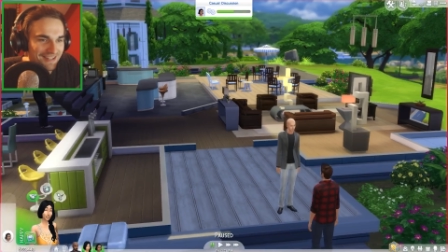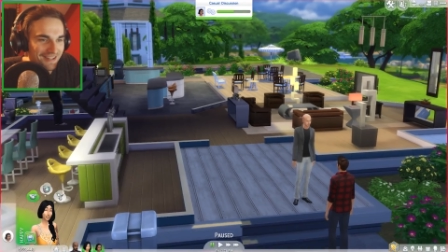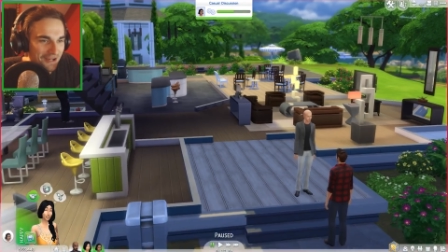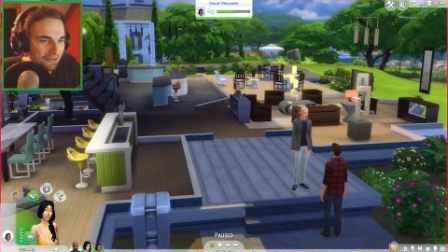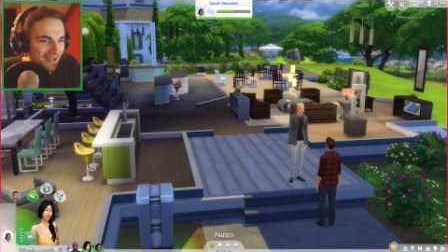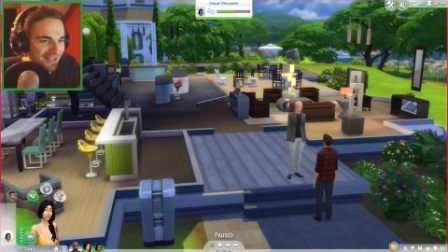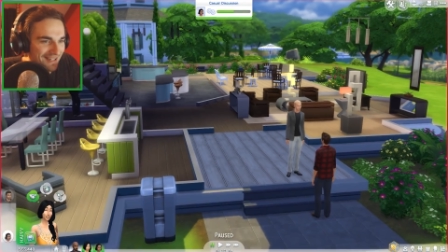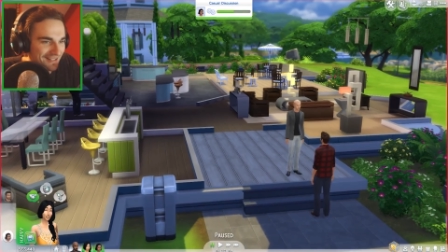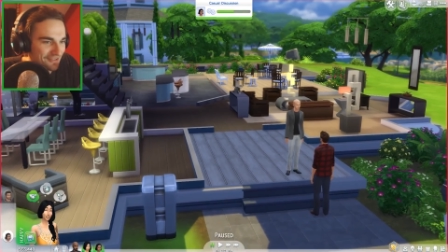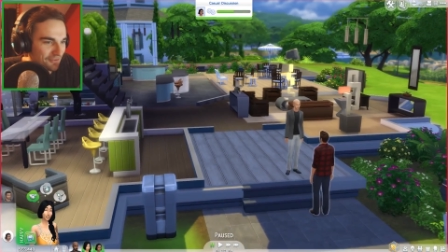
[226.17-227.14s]
is so
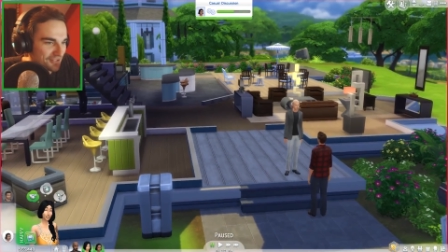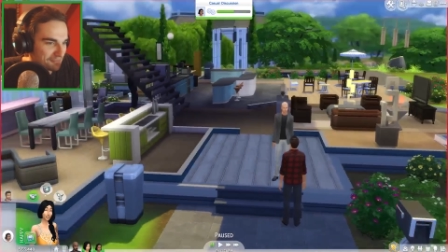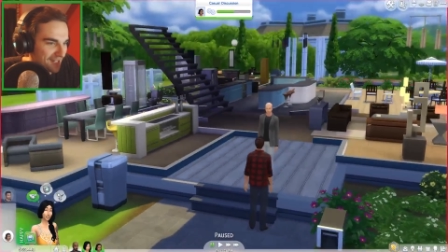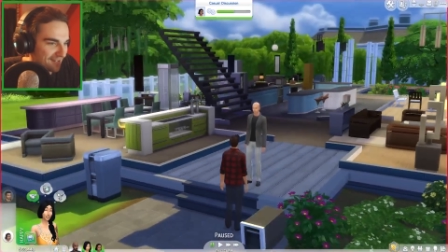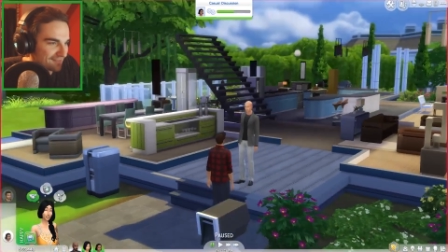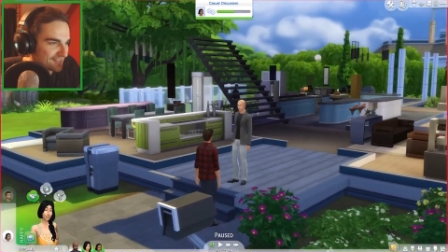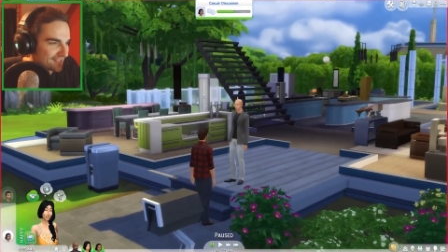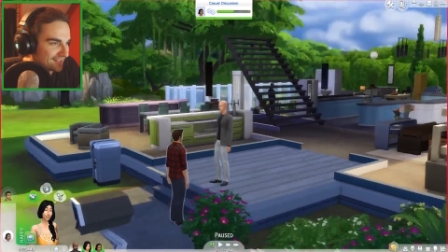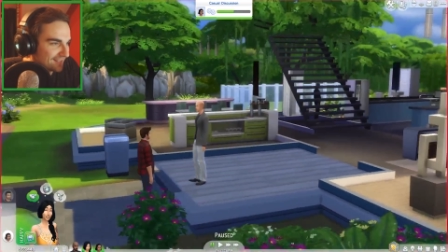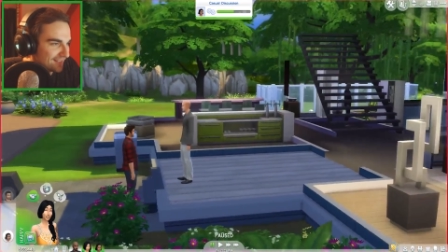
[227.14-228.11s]
weird, controlling someone
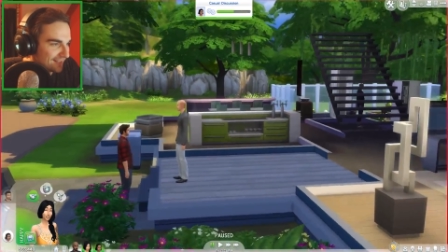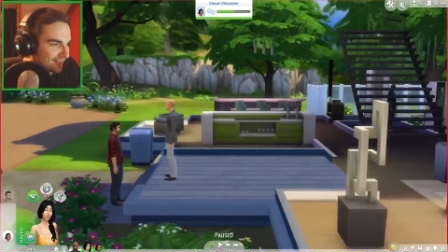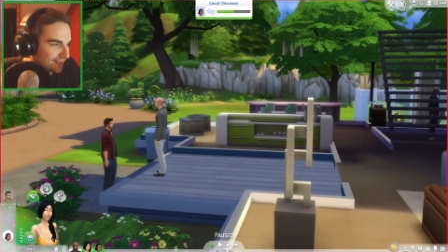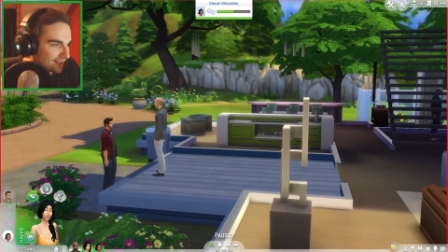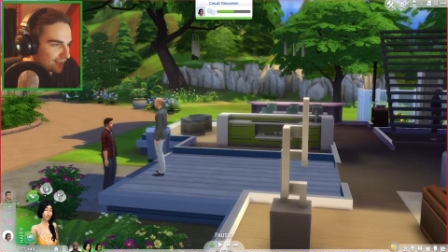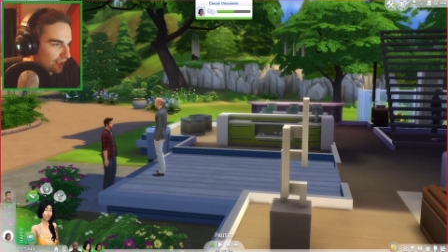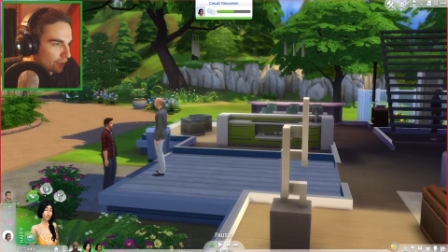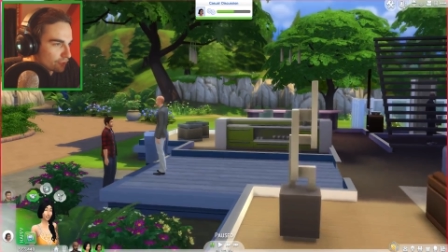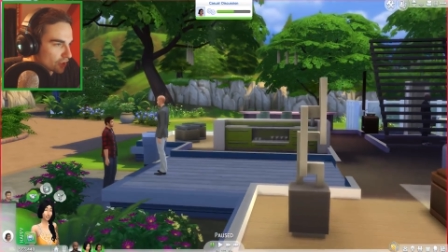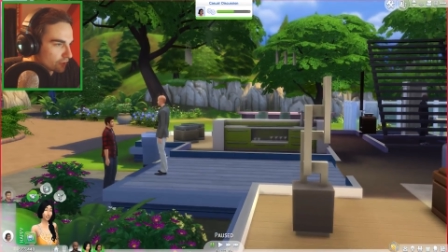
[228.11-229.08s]
else.
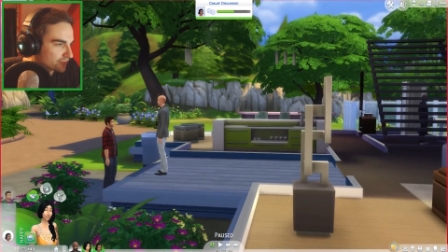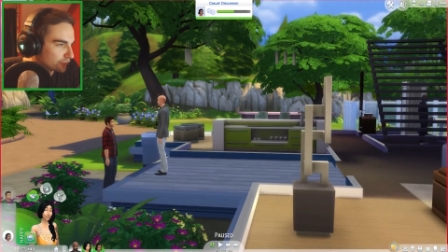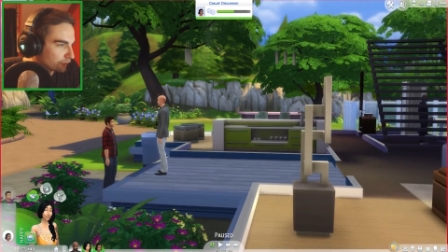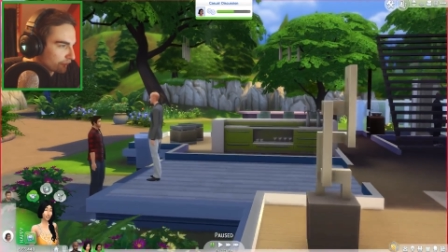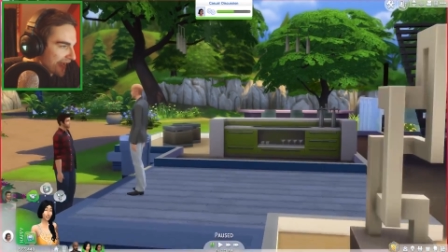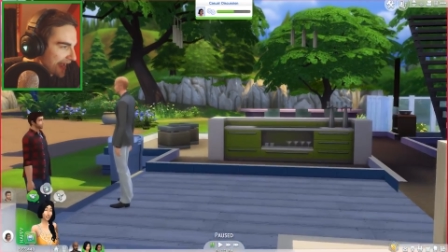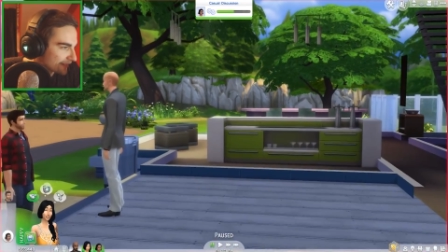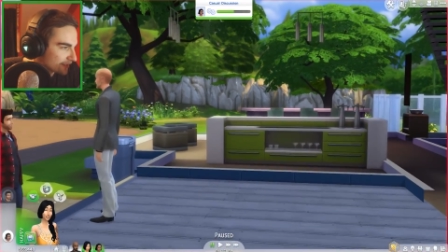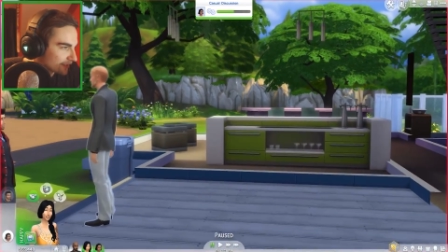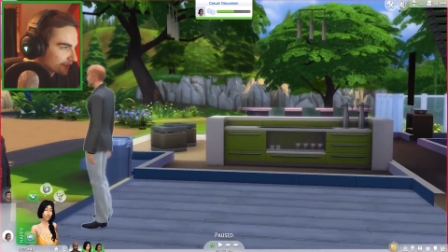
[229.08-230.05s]
Oh, Joe, you're still
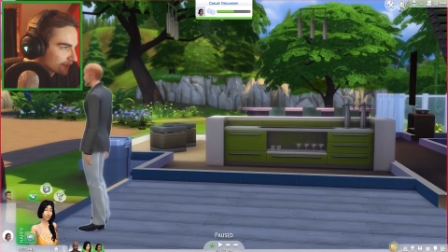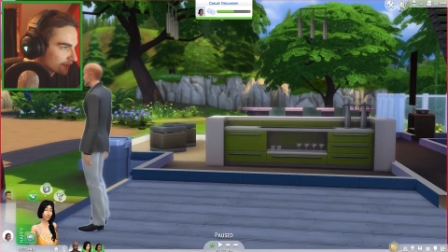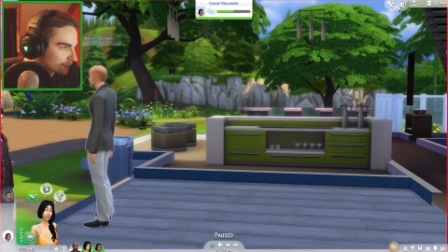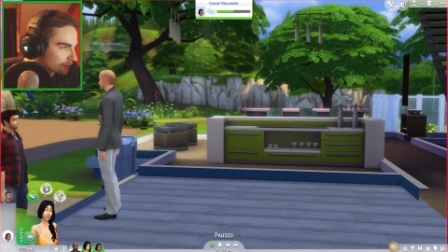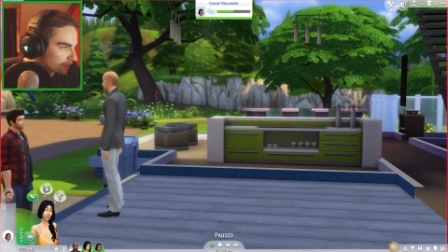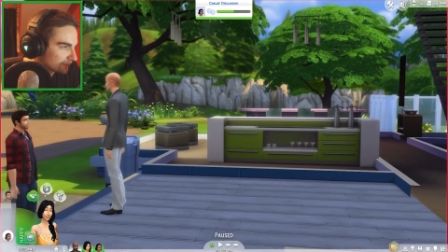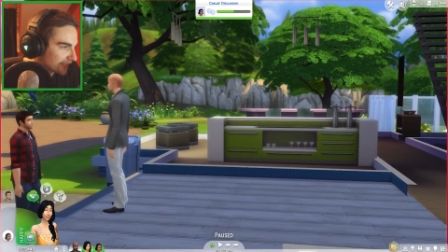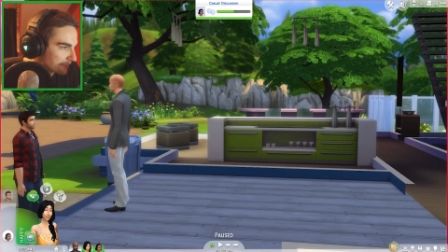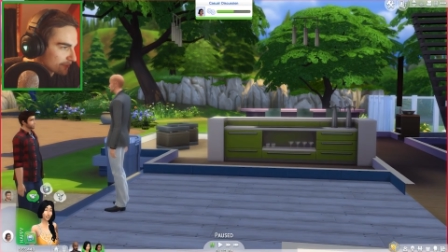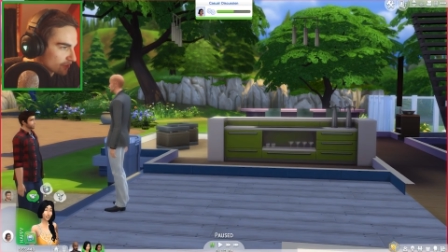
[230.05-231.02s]
fat. God
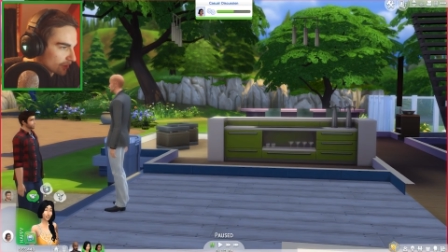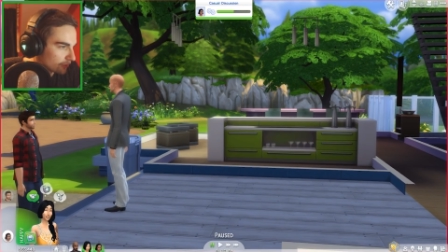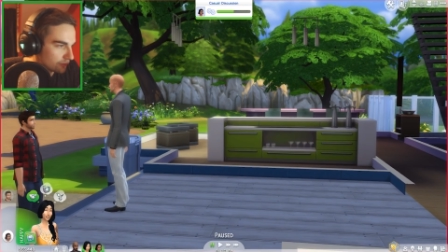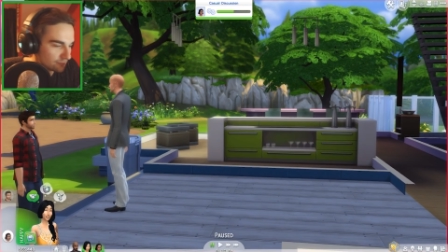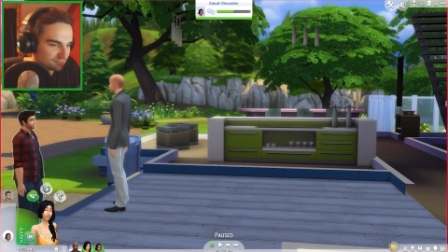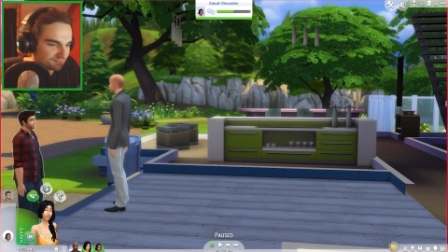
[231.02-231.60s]
damn it, Joe.